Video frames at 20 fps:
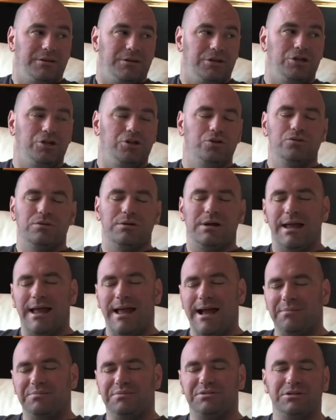you
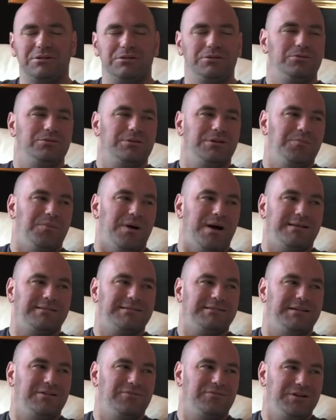absolutely,
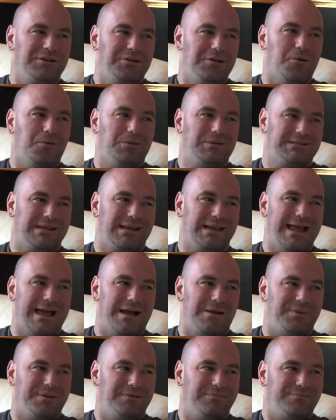positively know what's going to
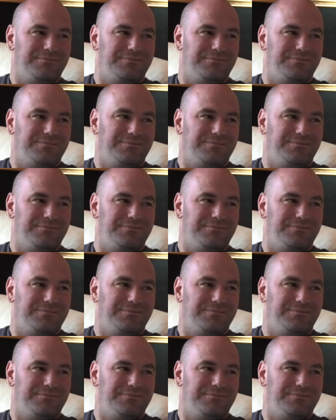happen.